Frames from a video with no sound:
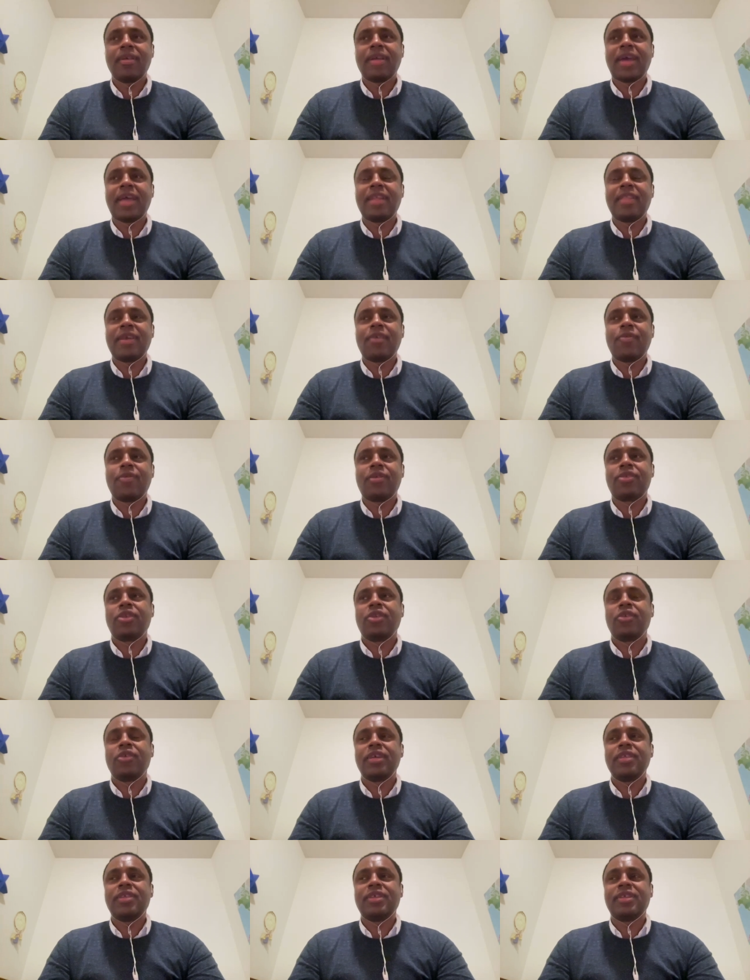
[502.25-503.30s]
and they were
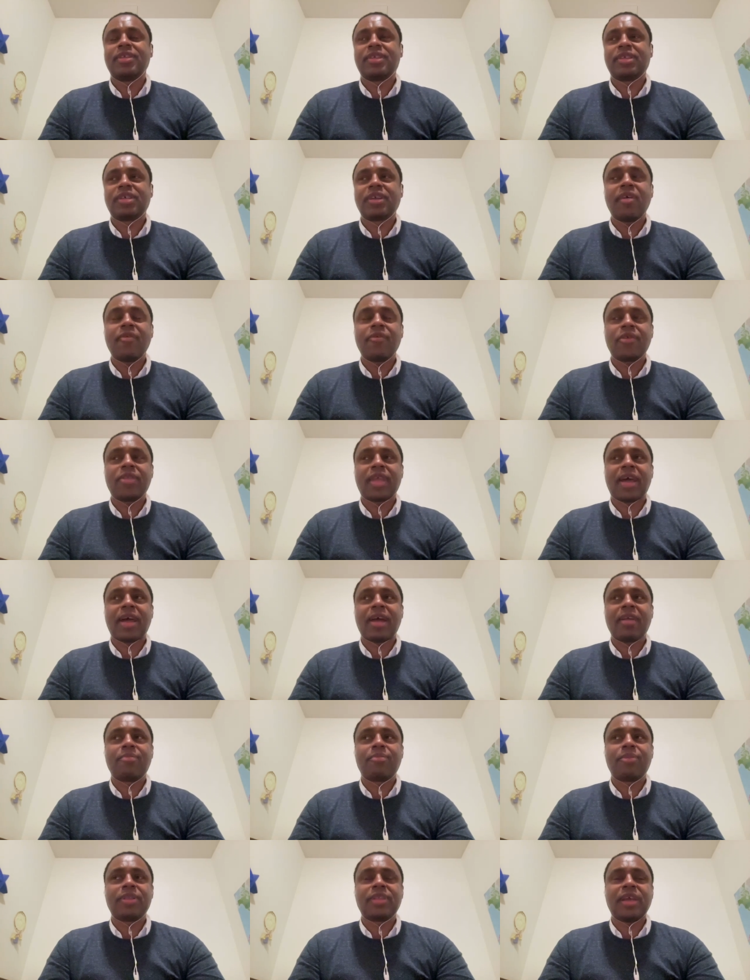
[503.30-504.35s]
looking to discover
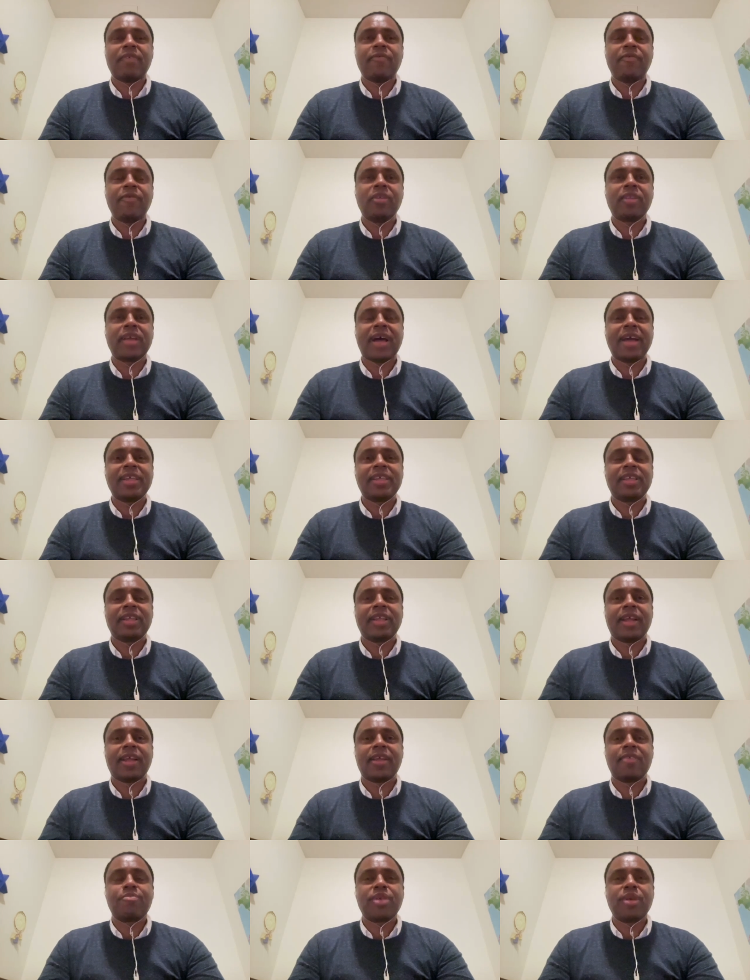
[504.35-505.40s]
that, but they felt
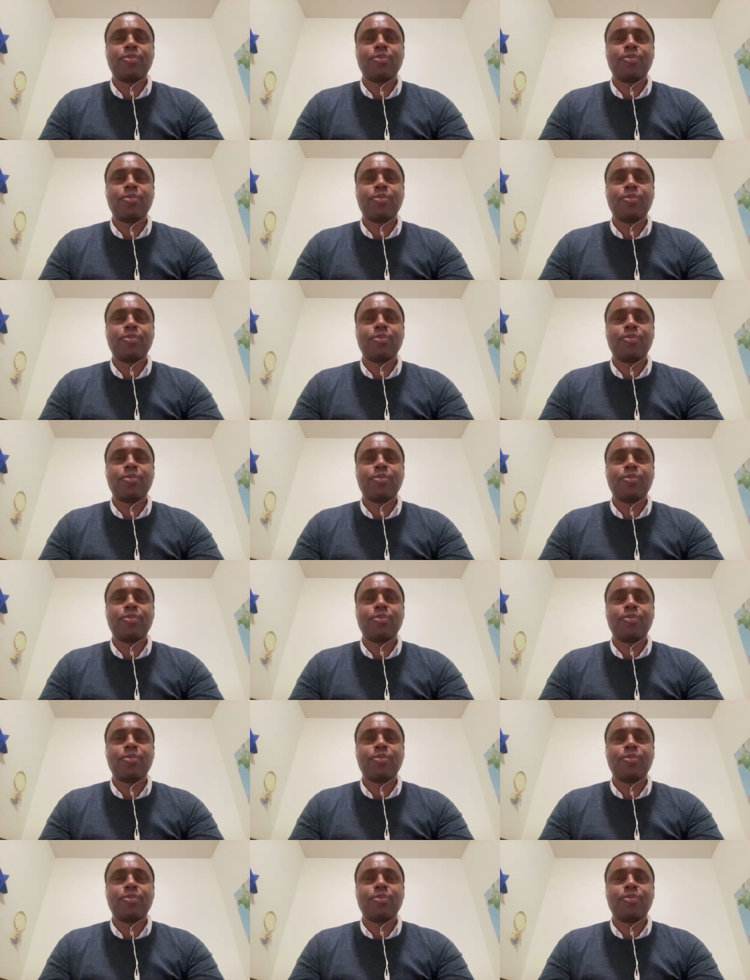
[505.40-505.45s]
isolated.